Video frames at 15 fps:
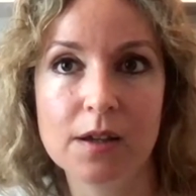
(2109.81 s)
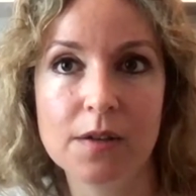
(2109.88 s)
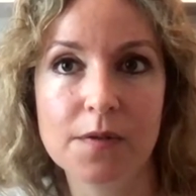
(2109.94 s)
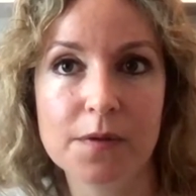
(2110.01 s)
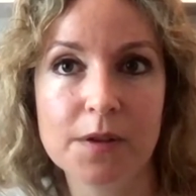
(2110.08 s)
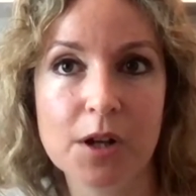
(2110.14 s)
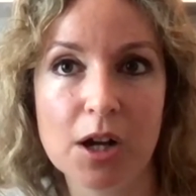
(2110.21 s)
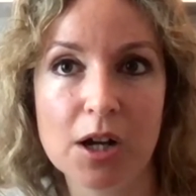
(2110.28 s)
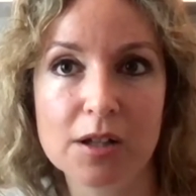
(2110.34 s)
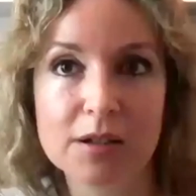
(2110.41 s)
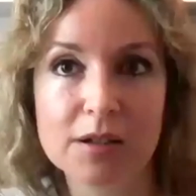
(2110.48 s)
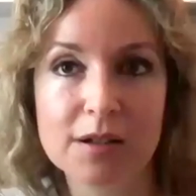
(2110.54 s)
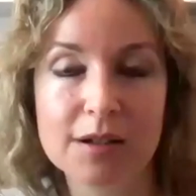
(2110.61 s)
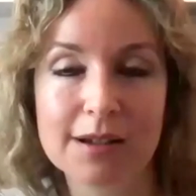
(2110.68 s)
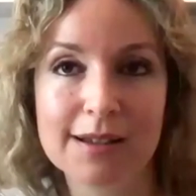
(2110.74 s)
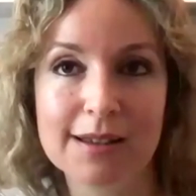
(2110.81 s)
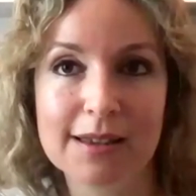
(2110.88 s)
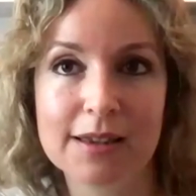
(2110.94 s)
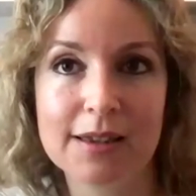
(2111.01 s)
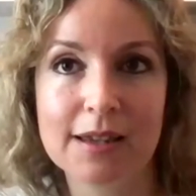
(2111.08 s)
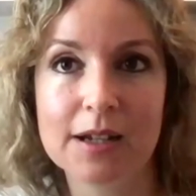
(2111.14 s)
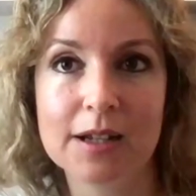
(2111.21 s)
if not,
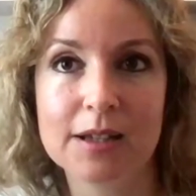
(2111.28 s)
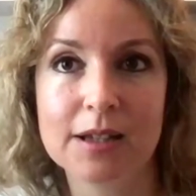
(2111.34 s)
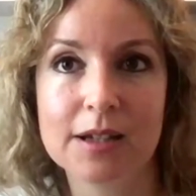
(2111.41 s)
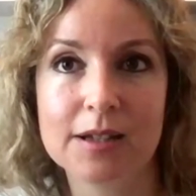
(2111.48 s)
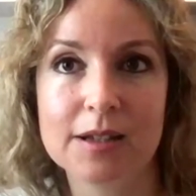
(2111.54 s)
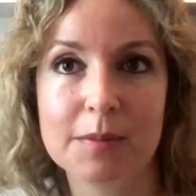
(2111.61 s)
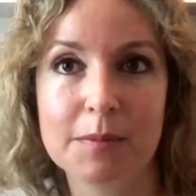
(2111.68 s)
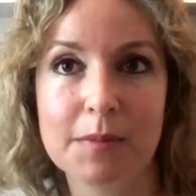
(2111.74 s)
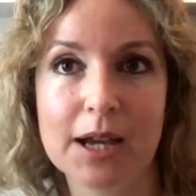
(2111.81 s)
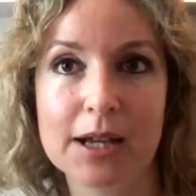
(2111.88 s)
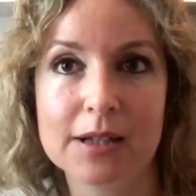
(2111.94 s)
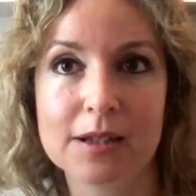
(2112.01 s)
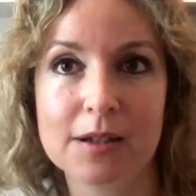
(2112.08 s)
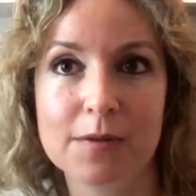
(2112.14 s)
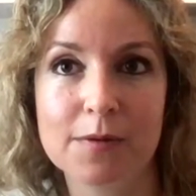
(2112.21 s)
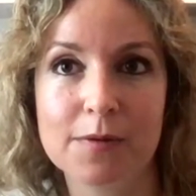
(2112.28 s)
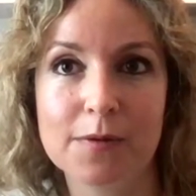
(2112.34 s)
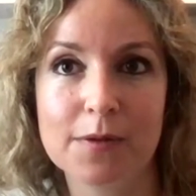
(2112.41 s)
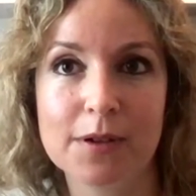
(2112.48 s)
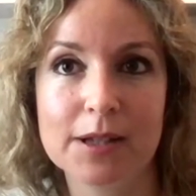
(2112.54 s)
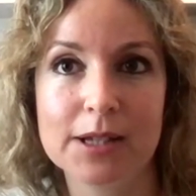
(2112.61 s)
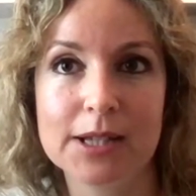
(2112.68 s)
then it, it's a
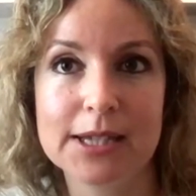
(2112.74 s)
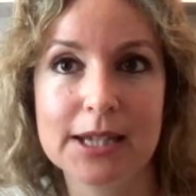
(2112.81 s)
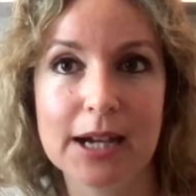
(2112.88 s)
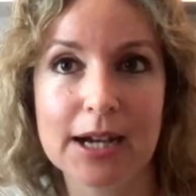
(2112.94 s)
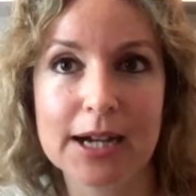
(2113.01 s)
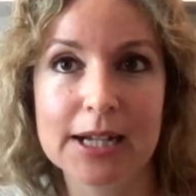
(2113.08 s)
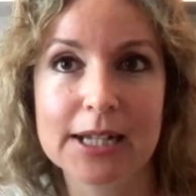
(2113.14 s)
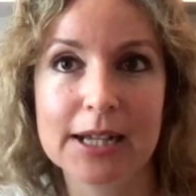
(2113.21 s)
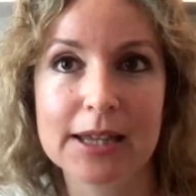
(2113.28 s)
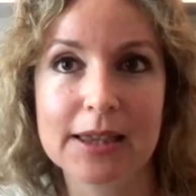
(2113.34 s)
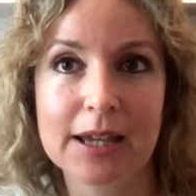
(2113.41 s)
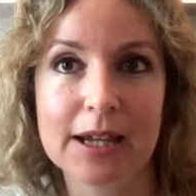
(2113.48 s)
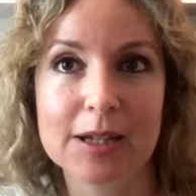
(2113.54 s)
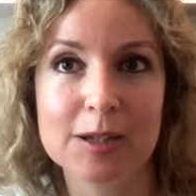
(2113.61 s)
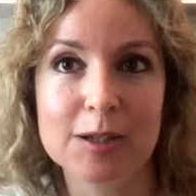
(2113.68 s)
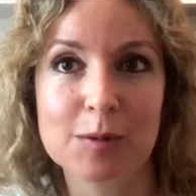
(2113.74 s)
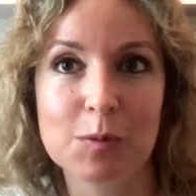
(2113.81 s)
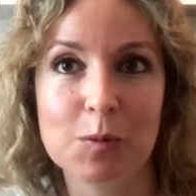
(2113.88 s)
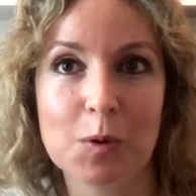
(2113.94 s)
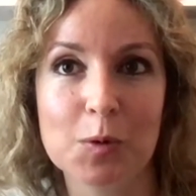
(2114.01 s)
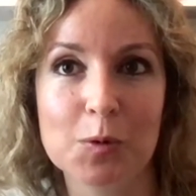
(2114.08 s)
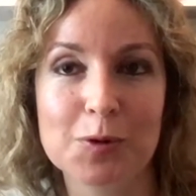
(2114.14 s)
massive uh, sign that things
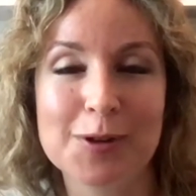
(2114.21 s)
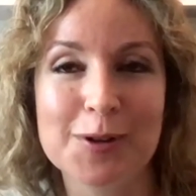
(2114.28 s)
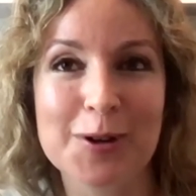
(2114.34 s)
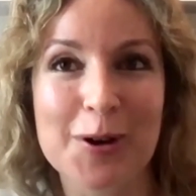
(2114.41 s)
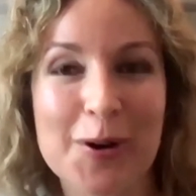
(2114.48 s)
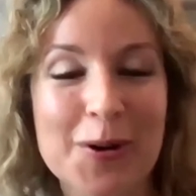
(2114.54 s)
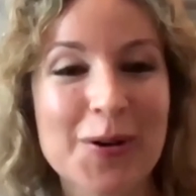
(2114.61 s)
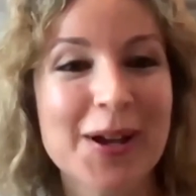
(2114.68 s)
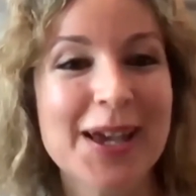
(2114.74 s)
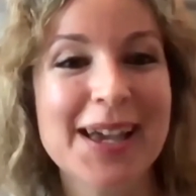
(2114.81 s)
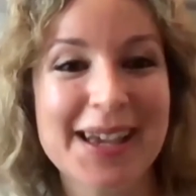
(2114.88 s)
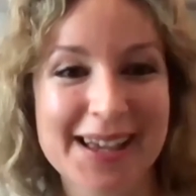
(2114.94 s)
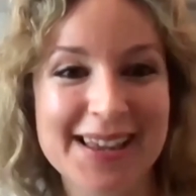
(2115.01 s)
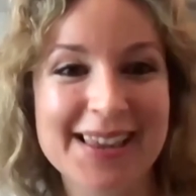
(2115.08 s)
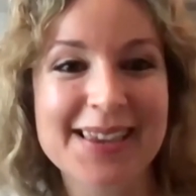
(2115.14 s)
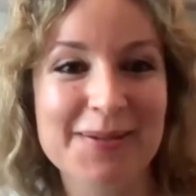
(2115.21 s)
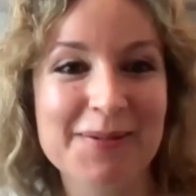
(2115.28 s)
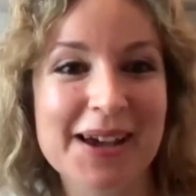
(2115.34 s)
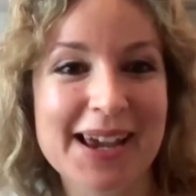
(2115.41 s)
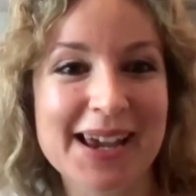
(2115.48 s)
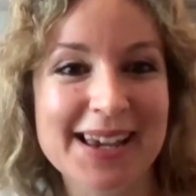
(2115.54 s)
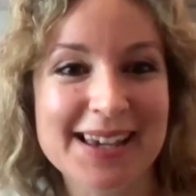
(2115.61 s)
won't go the
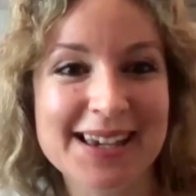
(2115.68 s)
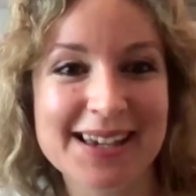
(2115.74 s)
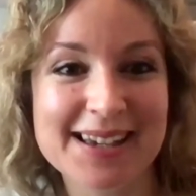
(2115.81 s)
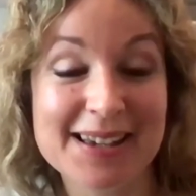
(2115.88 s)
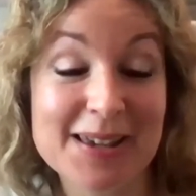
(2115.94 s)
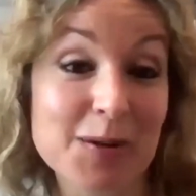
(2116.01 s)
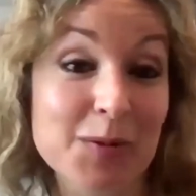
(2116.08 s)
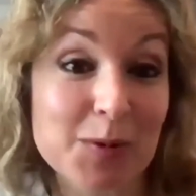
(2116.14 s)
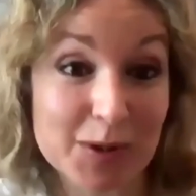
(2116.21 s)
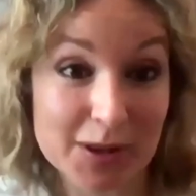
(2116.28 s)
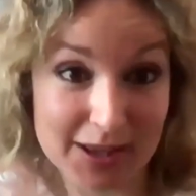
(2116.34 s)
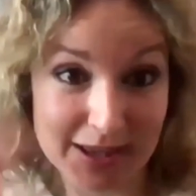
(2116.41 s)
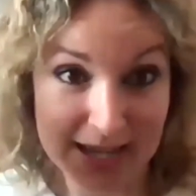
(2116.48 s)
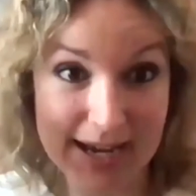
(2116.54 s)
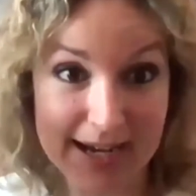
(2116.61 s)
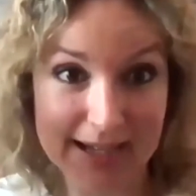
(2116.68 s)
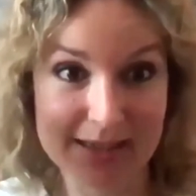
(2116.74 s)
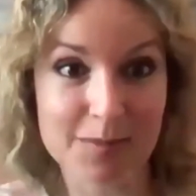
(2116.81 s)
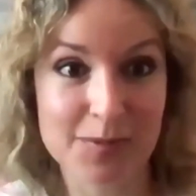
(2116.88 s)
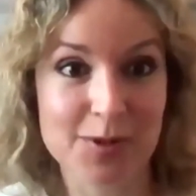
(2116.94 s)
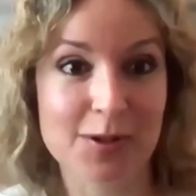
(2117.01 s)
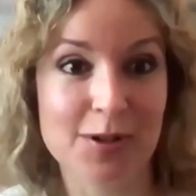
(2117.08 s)
way uh, you would like
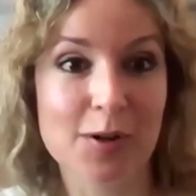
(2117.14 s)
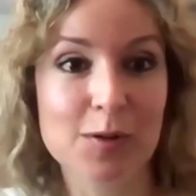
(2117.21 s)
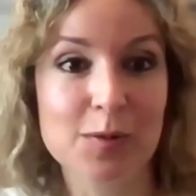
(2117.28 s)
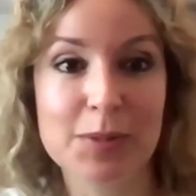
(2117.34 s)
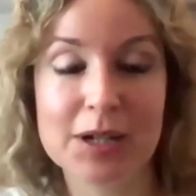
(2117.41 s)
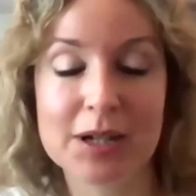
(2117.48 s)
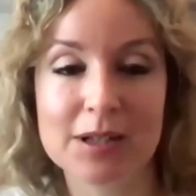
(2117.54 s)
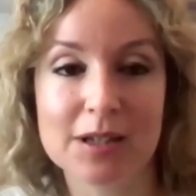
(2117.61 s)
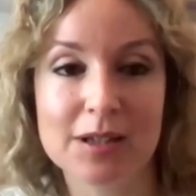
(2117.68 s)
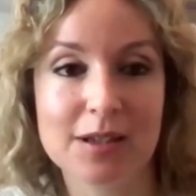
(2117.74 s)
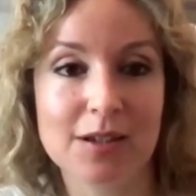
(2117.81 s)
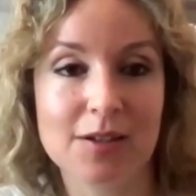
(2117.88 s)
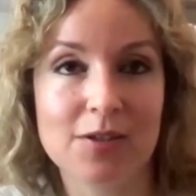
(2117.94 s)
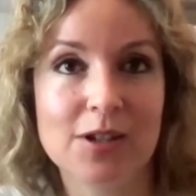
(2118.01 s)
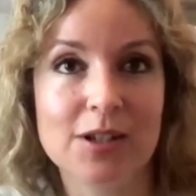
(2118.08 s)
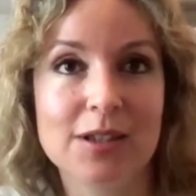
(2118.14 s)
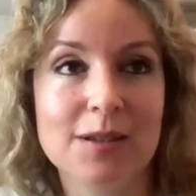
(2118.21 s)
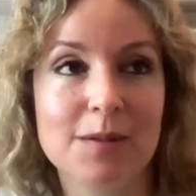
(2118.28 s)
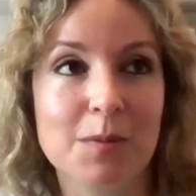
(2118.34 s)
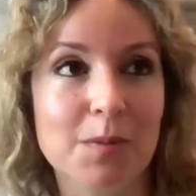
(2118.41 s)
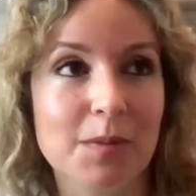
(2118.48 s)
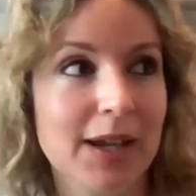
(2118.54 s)
them to go because it's
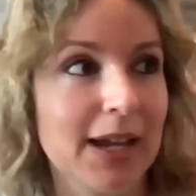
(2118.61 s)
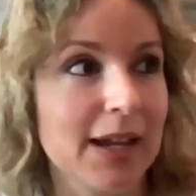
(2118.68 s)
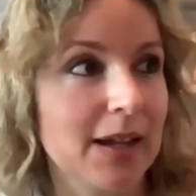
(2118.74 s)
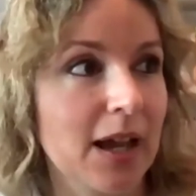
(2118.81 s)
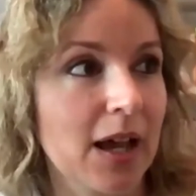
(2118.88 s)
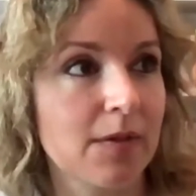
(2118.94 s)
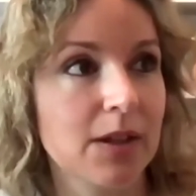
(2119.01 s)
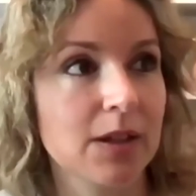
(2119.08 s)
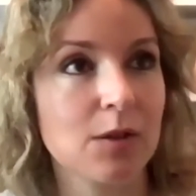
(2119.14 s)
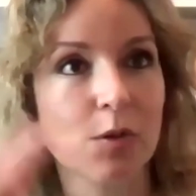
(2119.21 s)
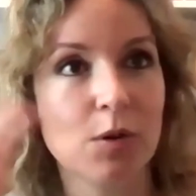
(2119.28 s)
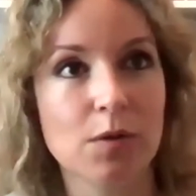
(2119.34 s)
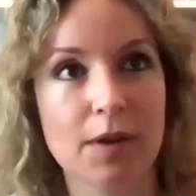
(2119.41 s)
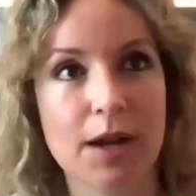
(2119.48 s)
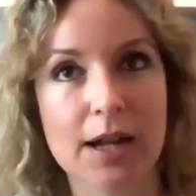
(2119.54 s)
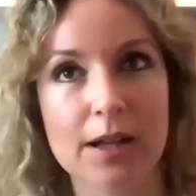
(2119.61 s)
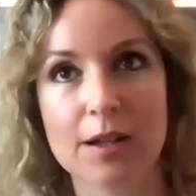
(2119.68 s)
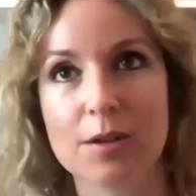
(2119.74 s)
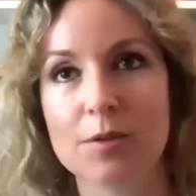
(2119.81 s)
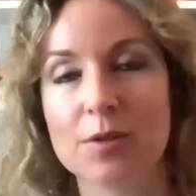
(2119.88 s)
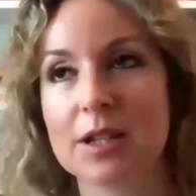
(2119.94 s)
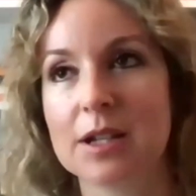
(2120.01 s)
just, again, having the core
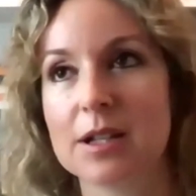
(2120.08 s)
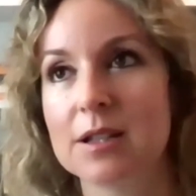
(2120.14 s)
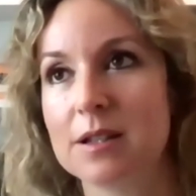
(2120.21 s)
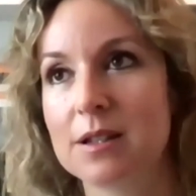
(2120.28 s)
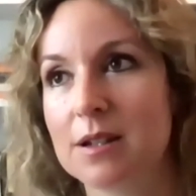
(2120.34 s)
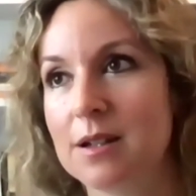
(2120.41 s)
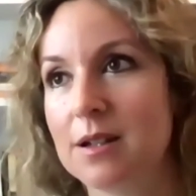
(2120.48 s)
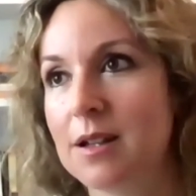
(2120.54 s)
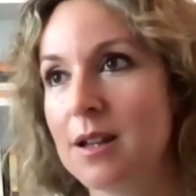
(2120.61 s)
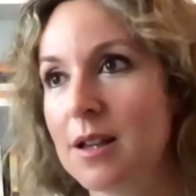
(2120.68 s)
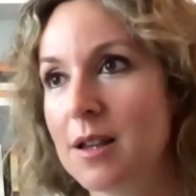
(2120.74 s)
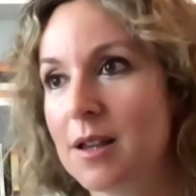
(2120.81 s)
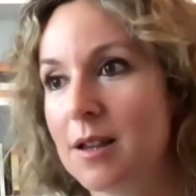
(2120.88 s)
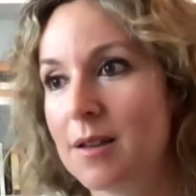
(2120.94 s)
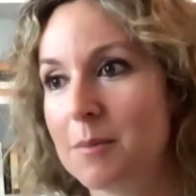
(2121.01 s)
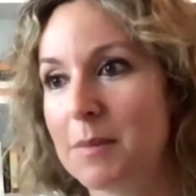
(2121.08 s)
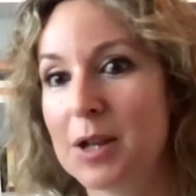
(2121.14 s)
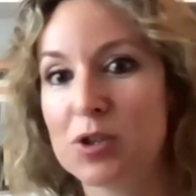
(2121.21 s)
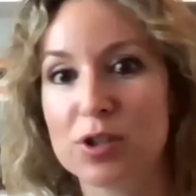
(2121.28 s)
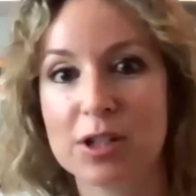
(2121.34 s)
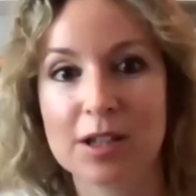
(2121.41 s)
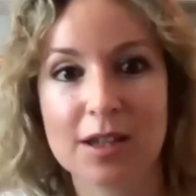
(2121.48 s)
values and uh, uh,
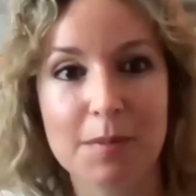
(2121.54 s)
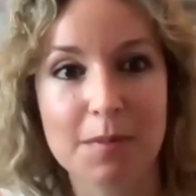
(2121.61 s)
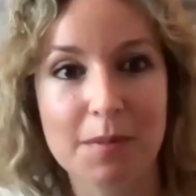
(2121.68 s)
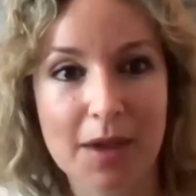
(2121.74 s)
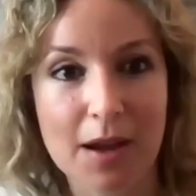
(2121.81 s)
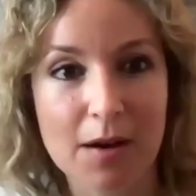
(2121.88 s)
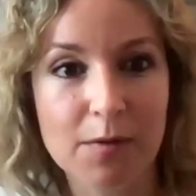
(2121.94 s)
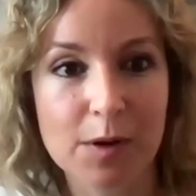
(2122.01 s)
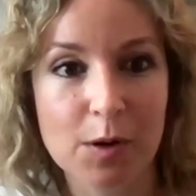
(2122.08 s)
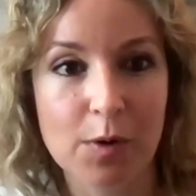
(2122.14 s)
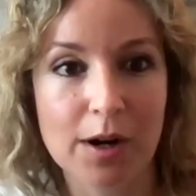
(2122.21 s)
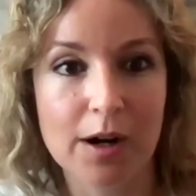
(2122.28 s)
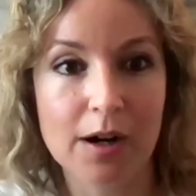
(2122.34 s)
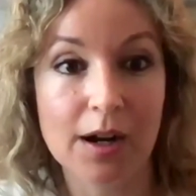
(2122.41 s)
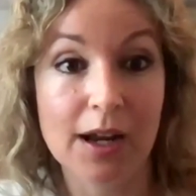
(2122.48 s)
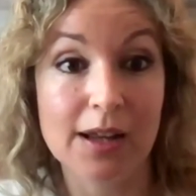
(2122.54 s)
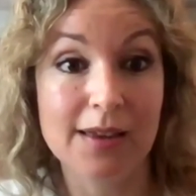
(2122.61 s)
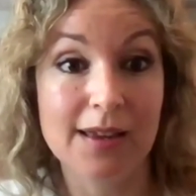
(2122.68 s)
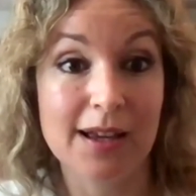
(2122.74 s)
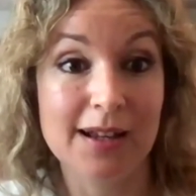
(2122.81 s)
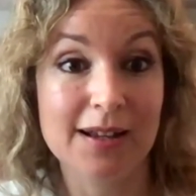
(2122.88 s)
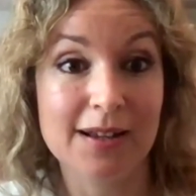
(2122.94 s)
mentioning them everywhere
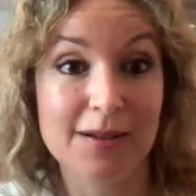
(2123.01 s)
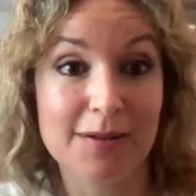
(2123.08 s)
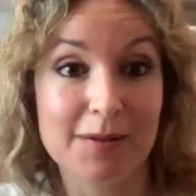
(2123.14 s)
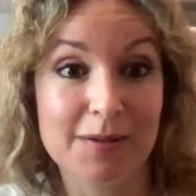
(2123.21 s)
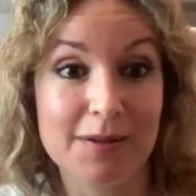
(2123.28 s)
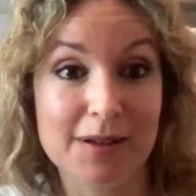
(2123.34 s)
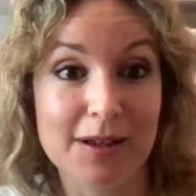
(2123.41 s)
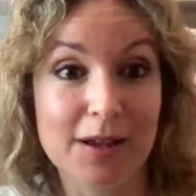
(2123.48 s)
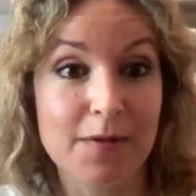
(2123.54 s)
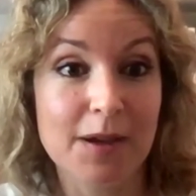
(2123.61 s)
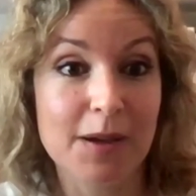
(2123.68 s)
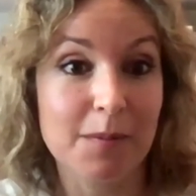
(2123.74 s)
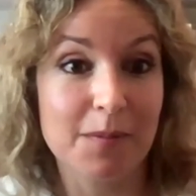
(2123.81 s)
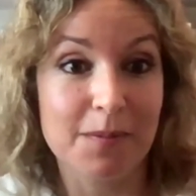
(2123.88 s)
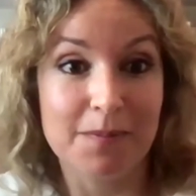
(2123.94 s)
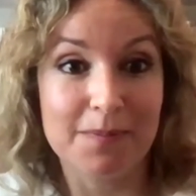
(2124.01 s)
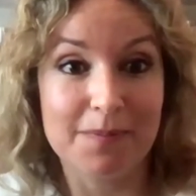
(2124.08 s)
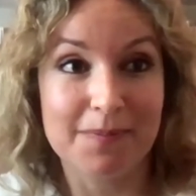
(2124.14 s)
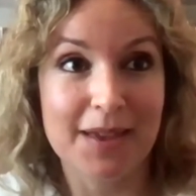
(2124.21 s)
and then living